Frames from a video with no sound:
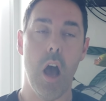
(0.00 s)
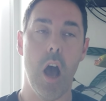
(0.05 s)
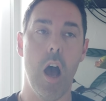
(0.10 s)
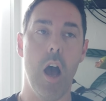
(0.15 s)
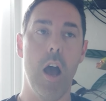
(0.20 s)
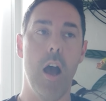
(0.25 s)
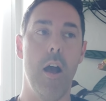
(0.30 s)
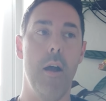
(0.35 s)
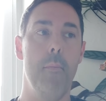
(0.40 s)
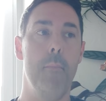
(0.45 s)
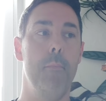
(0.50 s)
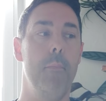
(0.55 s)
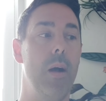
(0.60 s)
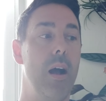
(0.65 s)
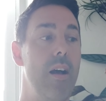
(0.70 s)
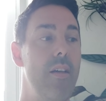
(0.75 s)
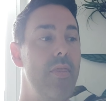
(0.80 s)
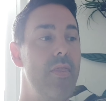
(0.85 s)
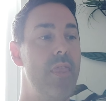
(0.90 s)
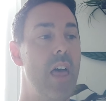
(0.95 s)

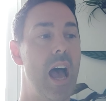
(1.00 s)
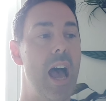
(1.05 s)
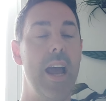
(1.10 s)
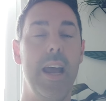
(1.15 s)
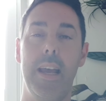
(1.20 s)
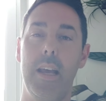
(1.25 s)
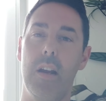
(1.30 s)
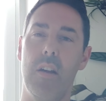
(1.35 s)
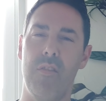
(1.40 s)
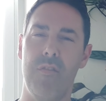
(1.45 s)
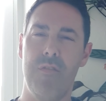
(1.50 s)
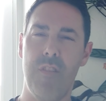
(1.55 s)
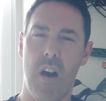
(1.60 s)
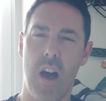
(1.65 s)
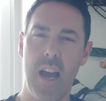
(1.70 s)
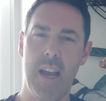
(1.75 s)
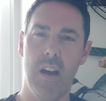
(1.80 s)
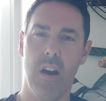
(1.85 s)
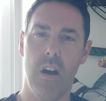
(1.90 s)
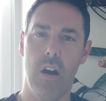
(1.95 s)
that inner
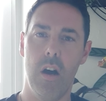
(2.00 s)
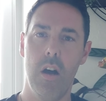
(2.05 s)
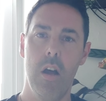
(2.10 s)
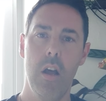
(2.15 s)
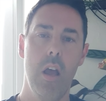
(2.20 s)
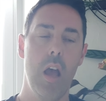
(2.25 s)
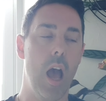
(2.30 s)
fire.